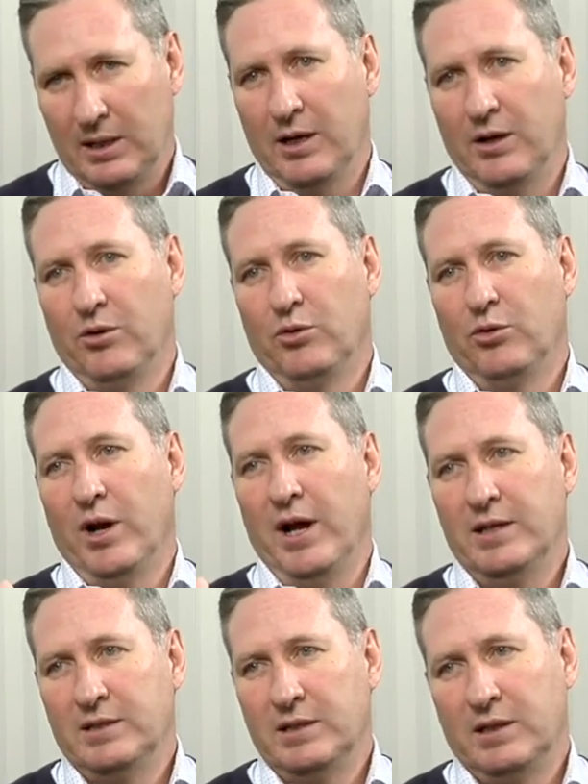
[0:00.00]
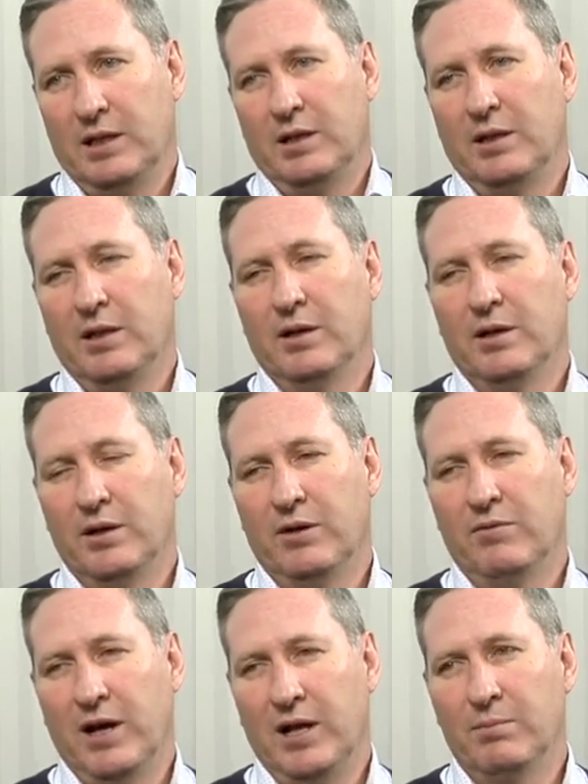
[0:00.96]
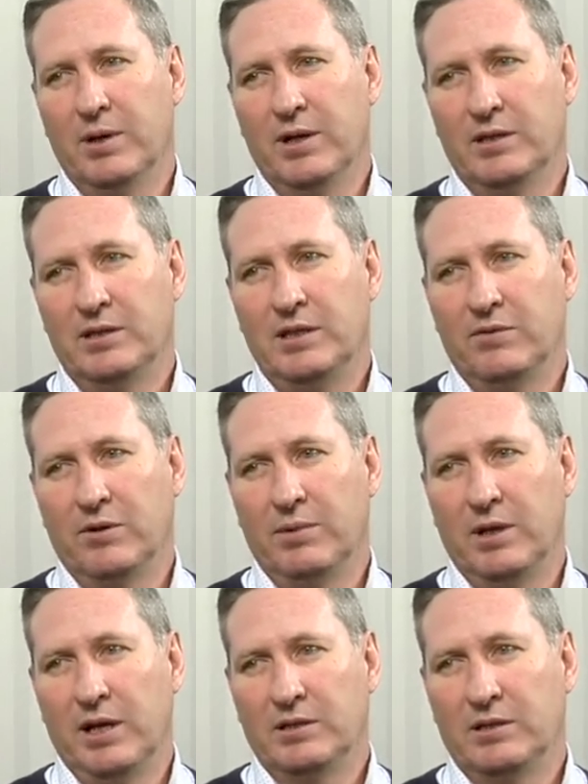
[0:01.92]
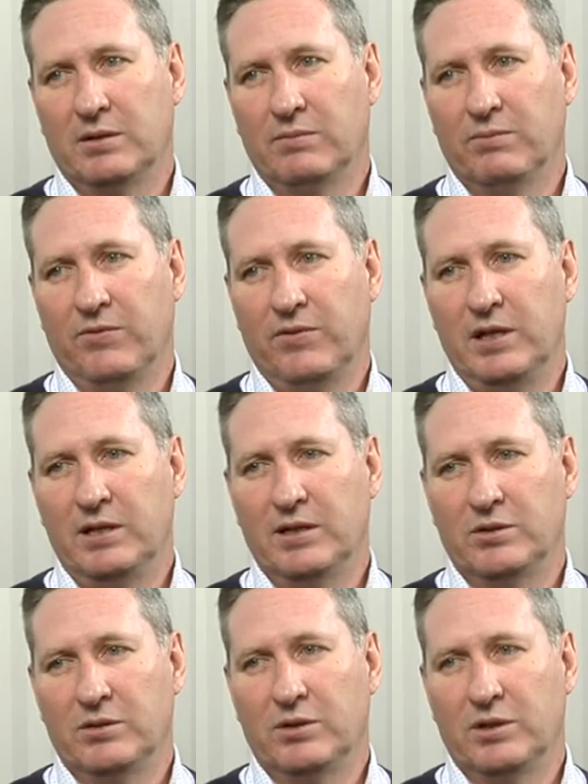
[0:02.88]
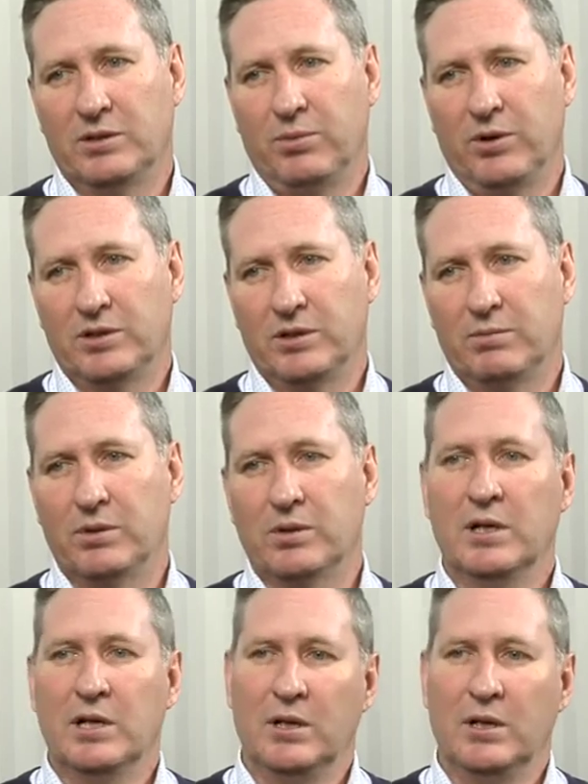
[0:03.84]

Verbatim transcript: uh, raising the, the availability from the Eskom fleet as soon as possible